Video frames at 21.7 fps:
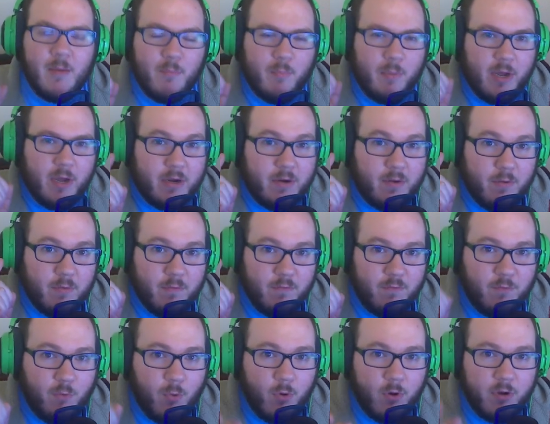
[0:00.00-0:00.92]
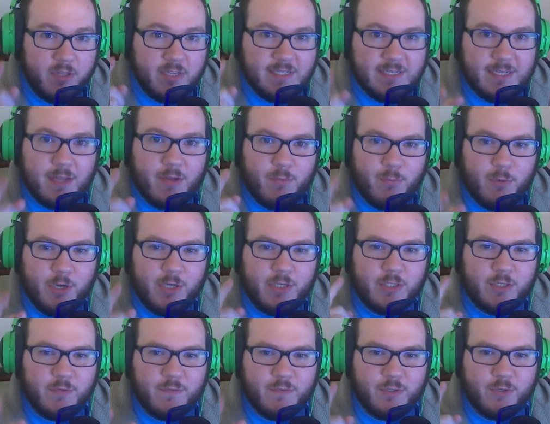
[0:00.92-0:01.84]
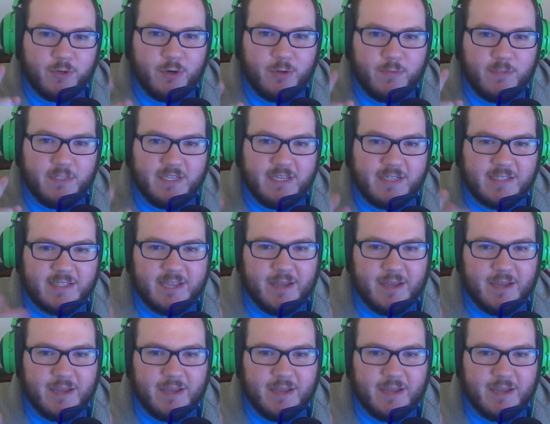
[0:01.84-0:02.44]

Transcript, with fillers: But for the celebration of Scream six